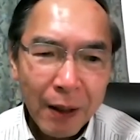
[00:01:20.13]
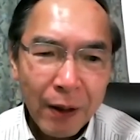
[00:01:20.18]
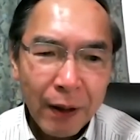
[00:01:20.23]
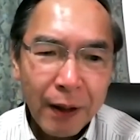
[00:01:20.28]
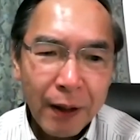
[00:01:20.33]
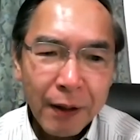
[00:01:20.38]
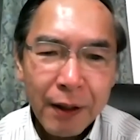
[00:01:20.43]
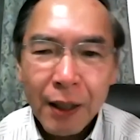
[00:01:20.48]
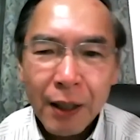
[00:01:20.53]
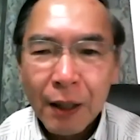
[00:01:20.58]

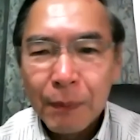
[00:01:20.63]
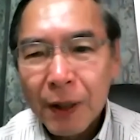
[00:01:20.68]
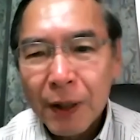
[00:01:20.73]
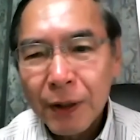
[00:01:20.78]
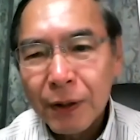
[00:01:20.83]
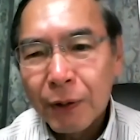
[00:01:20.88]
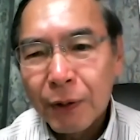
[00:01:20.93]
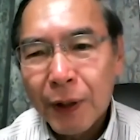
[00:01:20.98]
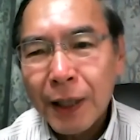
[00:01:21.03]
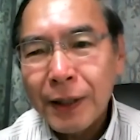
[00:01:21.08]
thinking about
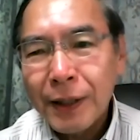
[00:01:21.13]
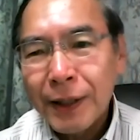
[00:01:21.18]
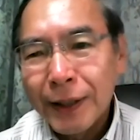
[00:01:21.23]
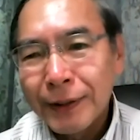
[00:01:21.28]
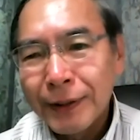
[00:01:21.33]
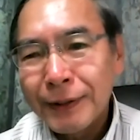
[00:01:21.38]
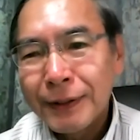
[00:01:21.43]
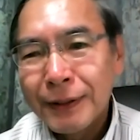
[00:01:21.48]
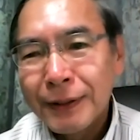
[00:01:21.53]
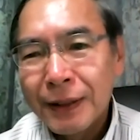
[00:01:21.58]
the
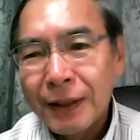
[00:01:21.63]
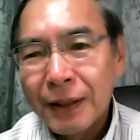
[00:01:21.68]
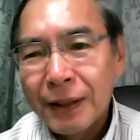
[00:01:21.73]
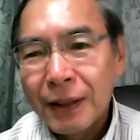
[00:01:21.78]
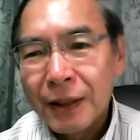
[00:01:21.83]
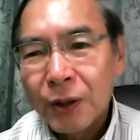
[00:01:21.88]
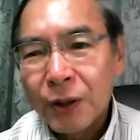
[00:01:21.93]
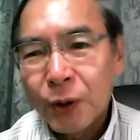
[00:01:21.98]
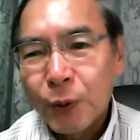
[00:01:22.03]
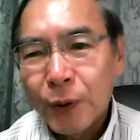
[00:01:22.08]
writing,
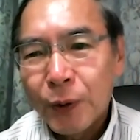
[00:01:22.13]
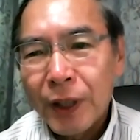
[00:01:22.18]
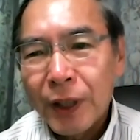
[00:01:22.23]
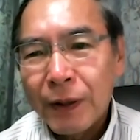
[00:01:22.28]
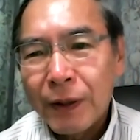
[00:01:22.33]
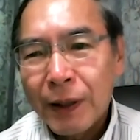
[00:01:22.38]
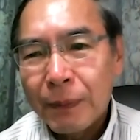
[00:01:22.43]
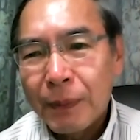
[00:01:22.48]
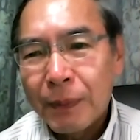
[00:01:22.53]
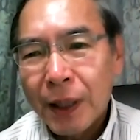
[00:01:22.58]
not only
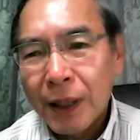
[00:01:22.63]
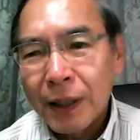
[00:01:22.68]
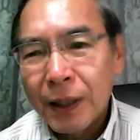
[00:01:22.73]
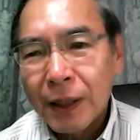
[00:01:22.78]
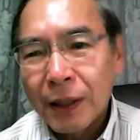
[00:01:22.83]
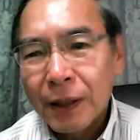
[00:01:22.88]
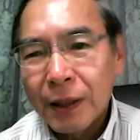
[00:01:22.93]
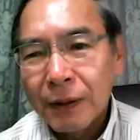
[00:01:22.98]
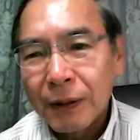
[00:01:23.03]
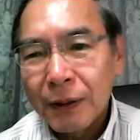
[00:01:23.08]

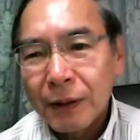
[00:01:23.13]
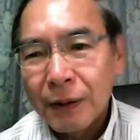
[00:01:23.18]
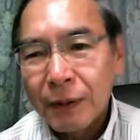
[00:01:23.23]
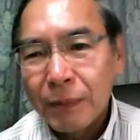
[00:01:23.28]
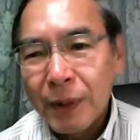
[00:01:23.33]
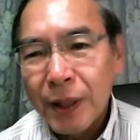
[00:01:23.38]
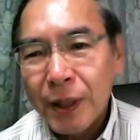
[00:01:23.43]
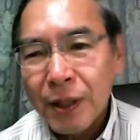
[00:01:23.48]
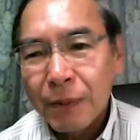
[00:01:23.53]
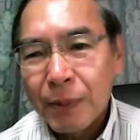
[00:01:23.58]
my
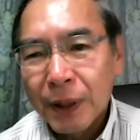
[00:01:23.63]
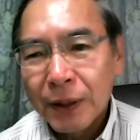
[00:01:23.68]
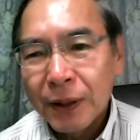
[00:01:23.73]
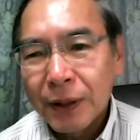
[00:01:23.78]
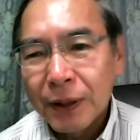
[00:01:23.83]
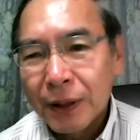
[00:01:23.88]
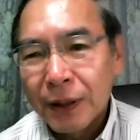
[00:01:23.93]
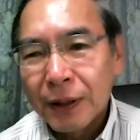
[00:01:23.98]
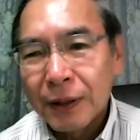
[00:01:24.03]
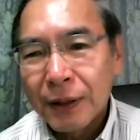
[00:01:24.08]
major, but
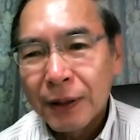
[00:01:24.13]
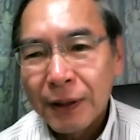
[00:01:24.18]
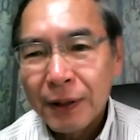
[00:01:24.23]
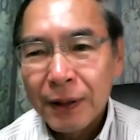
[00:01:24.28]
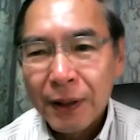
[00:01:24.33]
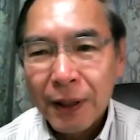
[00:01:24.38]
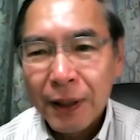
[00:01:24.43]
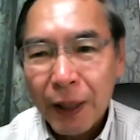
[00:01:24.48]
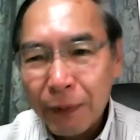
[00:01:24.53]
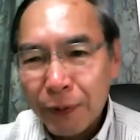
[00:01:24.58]

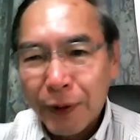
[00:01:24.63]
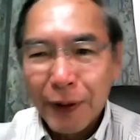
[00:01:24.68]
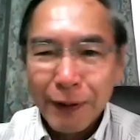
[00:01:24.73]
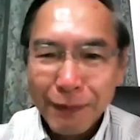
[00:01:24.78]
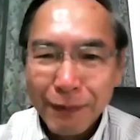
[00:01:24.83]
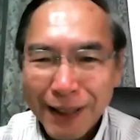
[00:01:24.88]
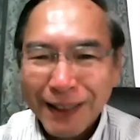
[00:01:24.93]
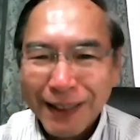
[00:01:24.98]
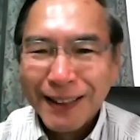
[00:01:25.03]
everything.